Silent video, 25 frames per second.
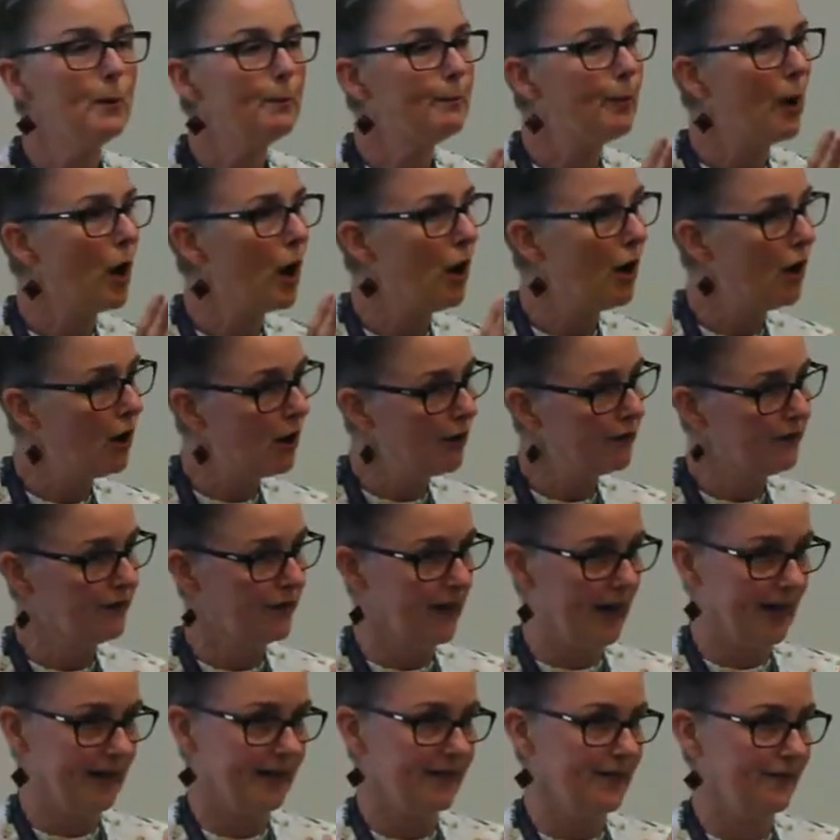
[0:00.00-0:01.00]
were
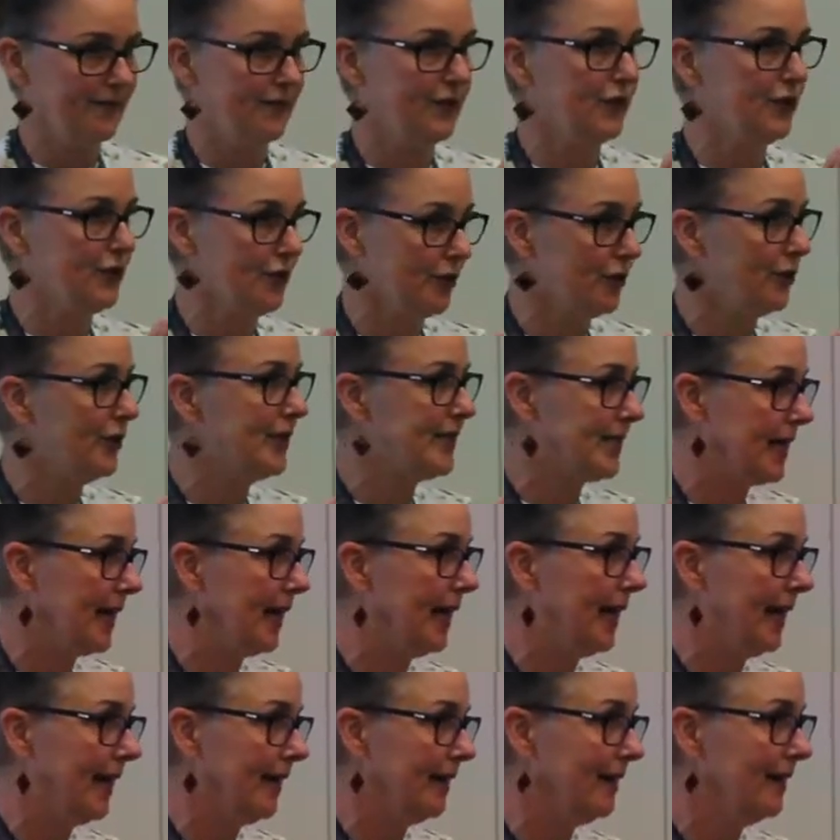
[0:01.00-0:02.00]
perfect for
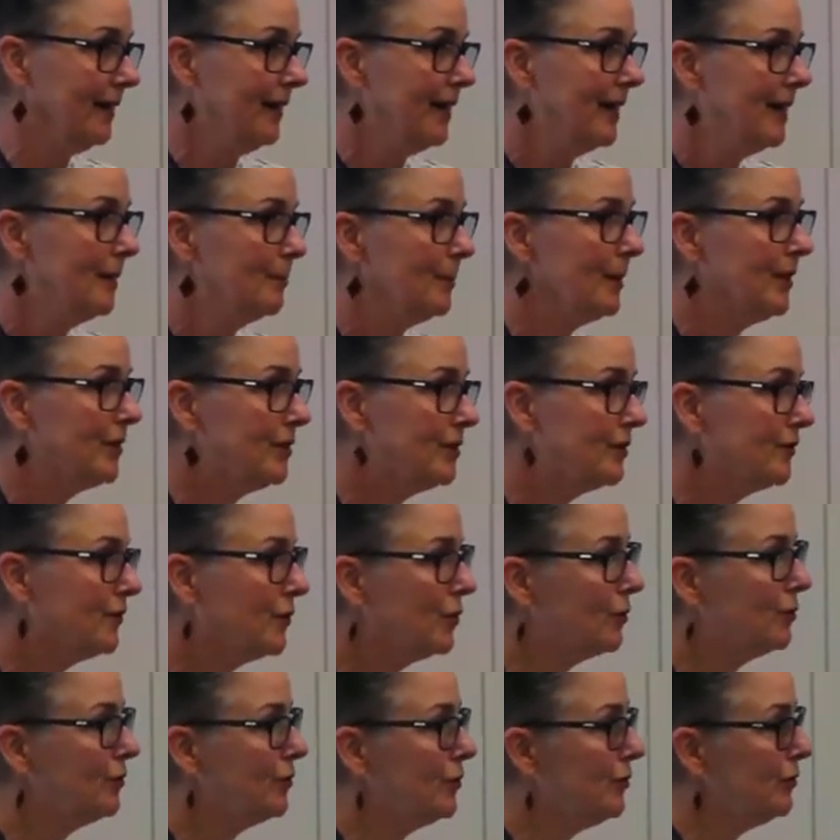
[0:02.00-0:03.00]
storytelling because of
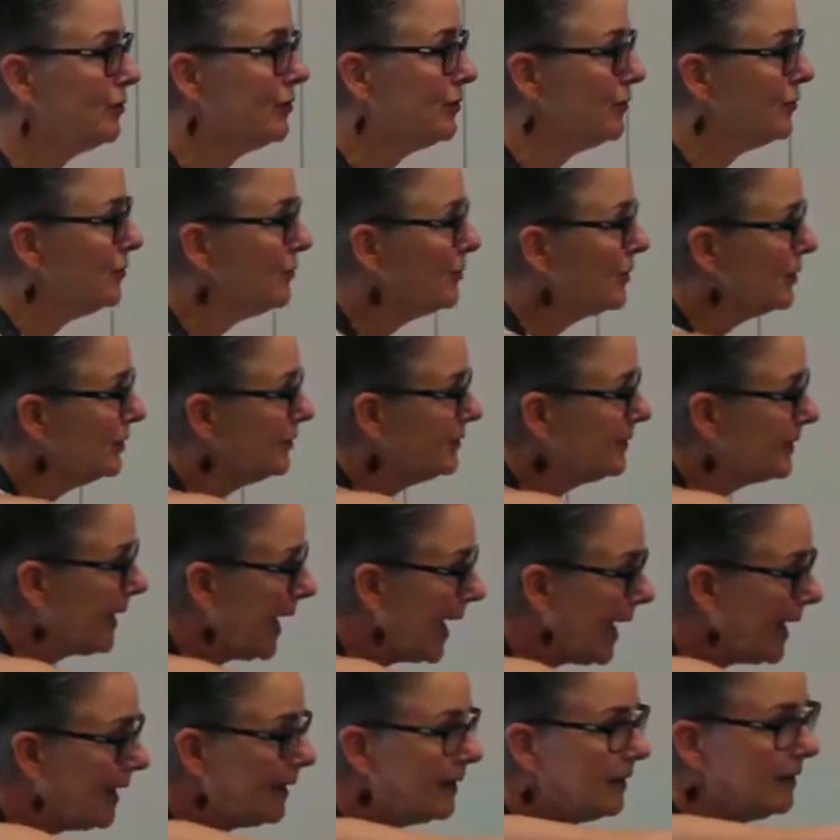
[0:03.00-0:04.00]
course you, you can
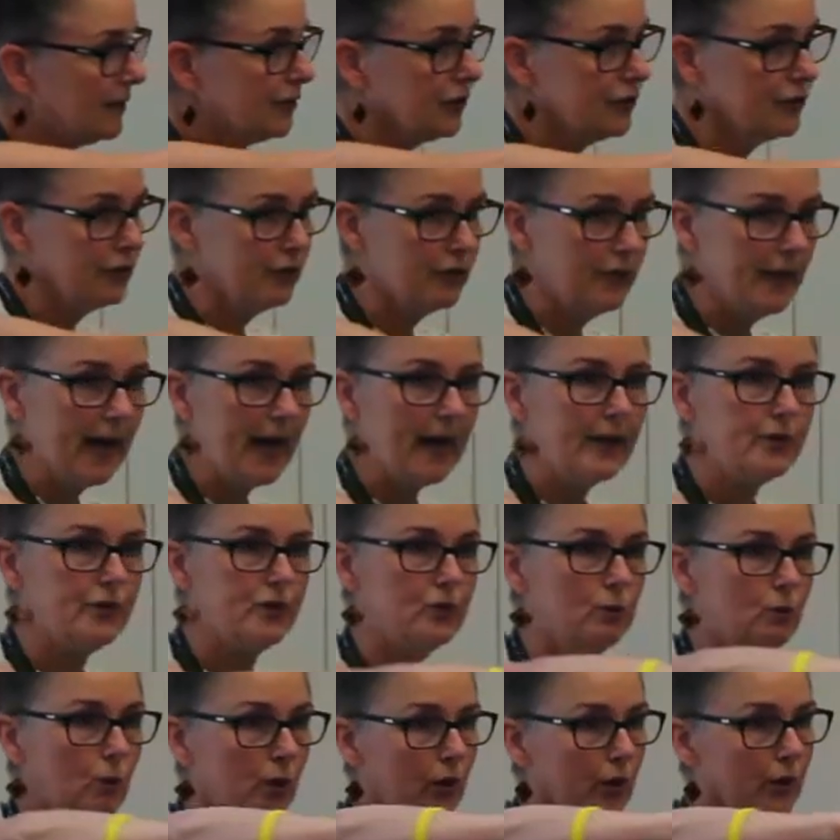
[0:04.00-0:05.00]
tell a story as
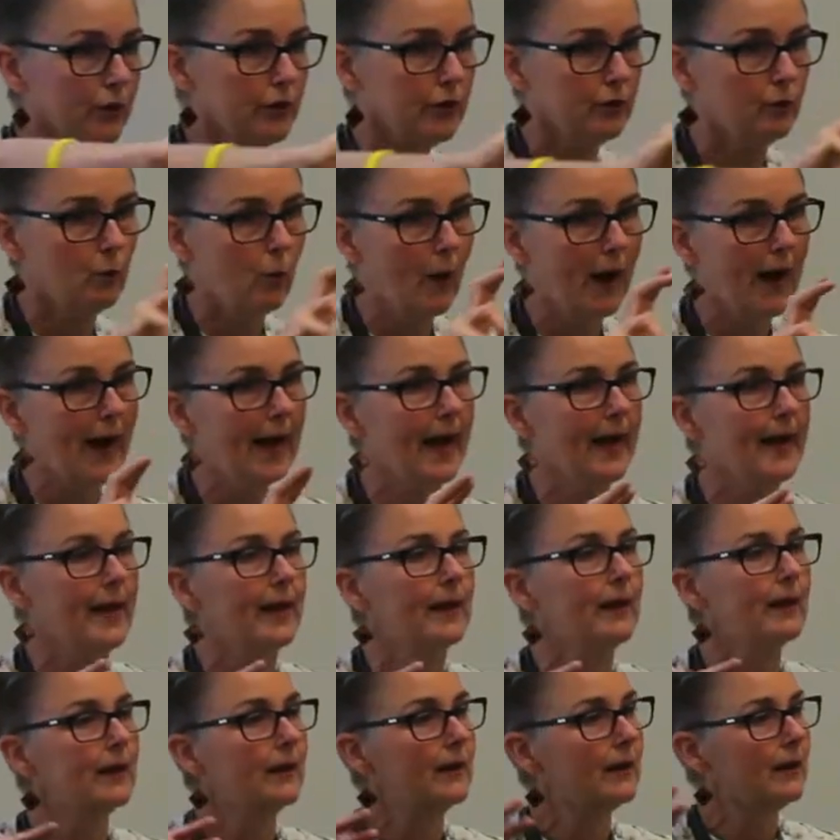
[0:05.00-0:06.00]
you work your
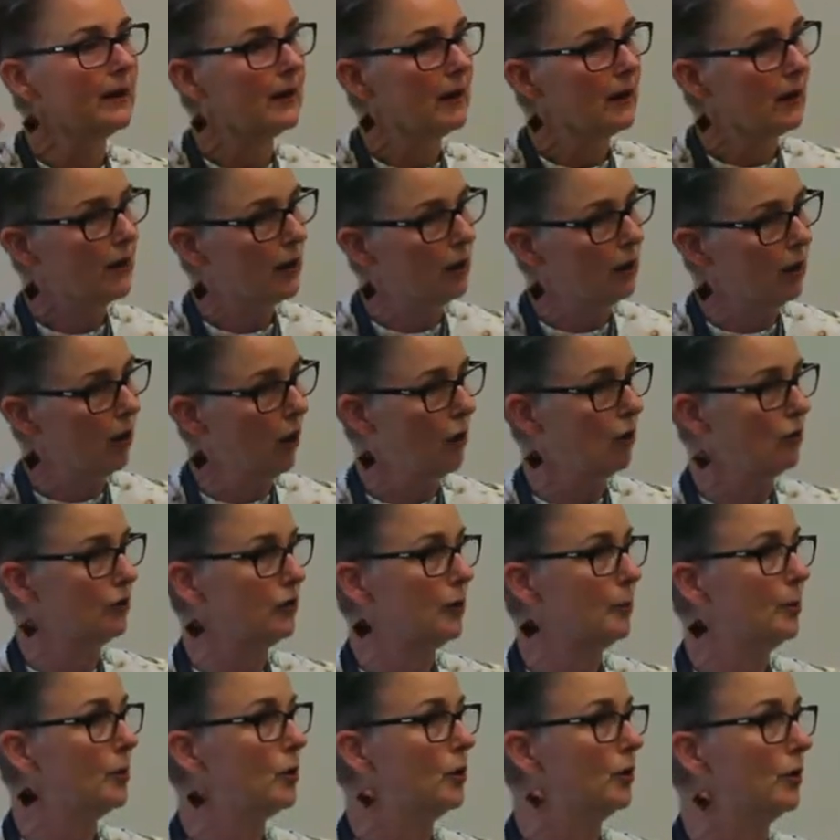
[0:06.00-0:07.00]
way
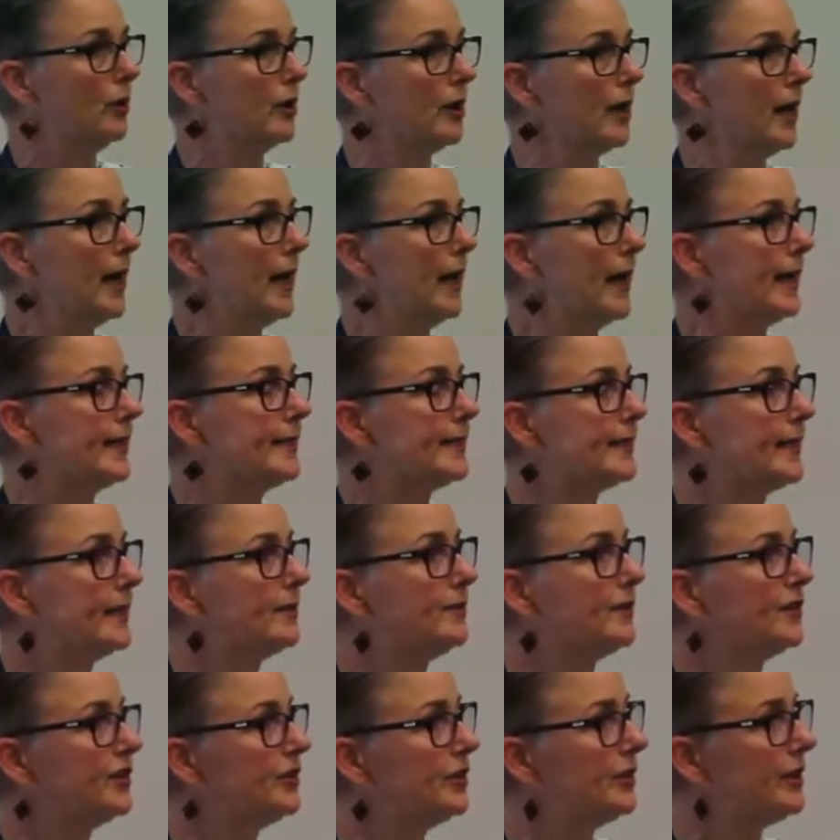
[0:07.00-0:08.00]
along the book
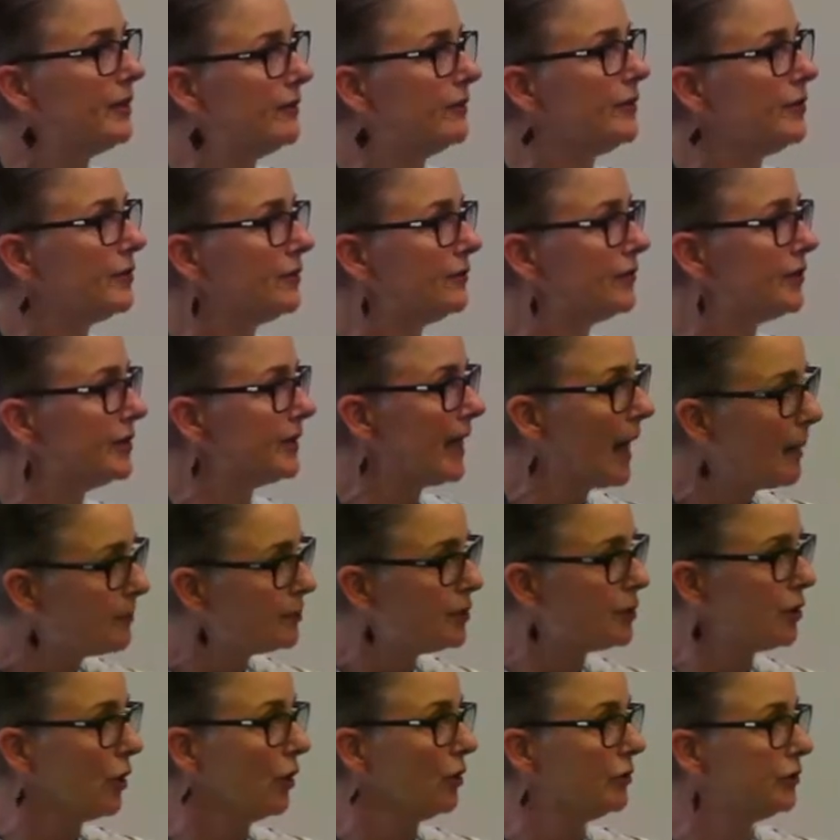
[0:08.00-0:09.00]
instead of a series of
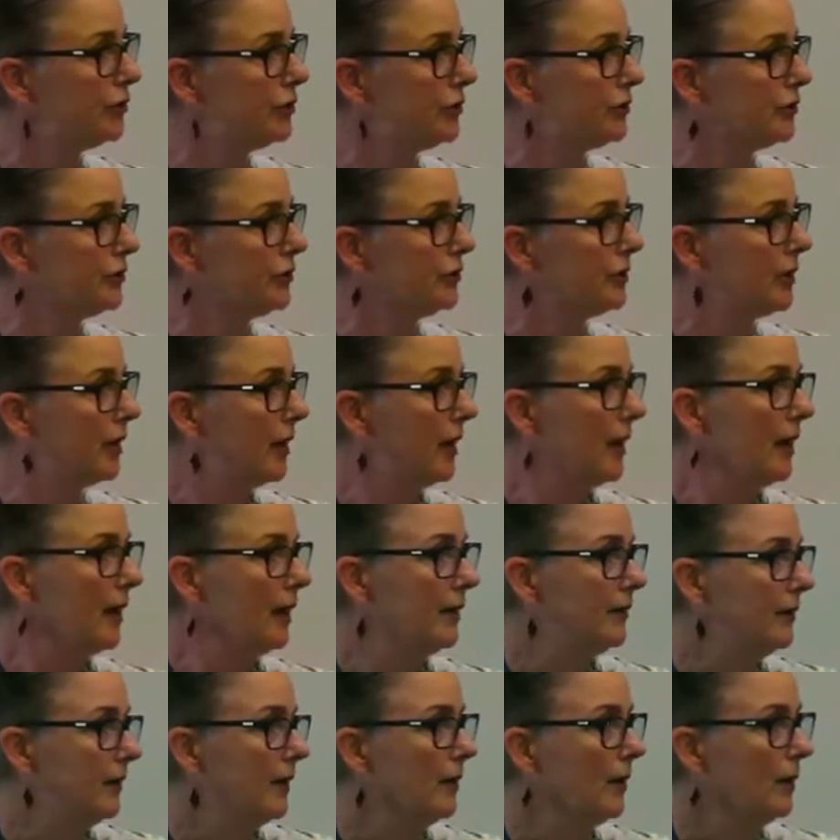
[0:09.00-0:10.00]
snapshots
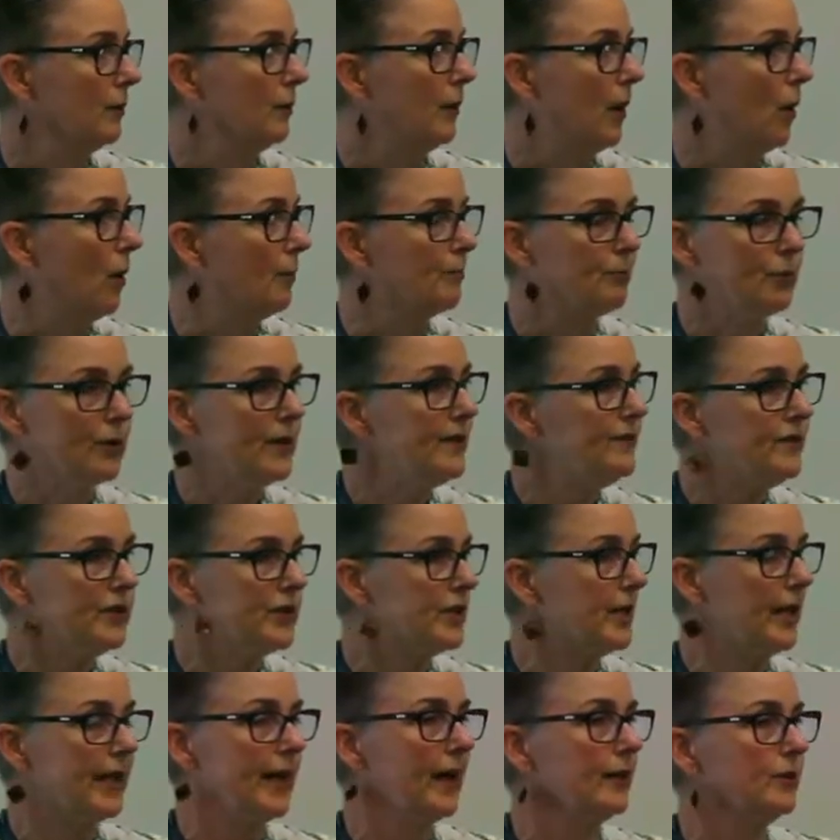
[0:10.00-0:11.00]

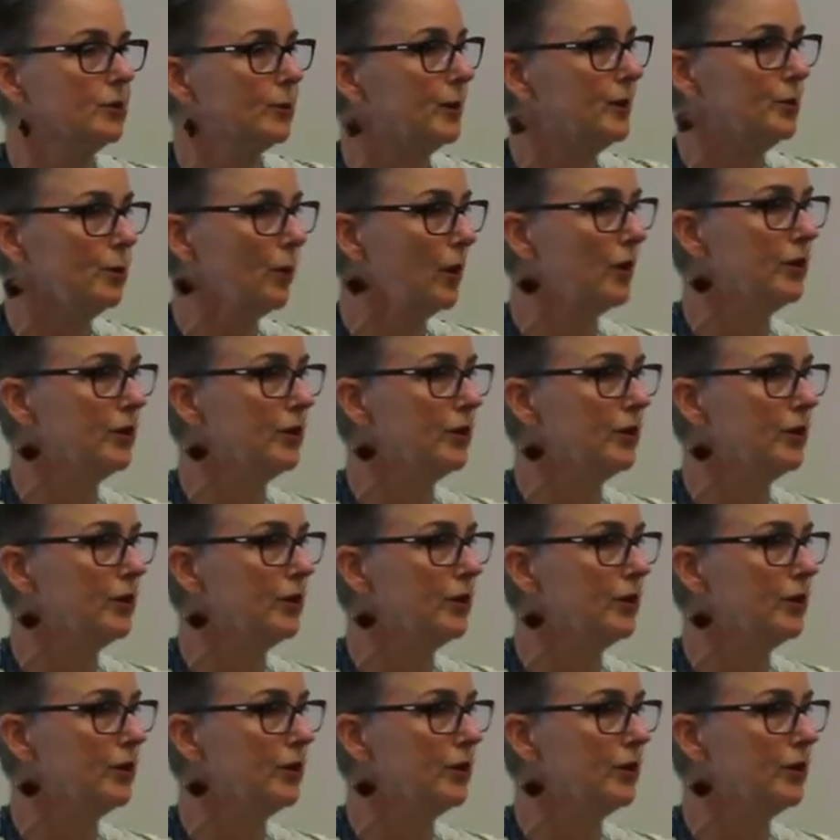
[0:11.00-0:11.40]
previously I'd always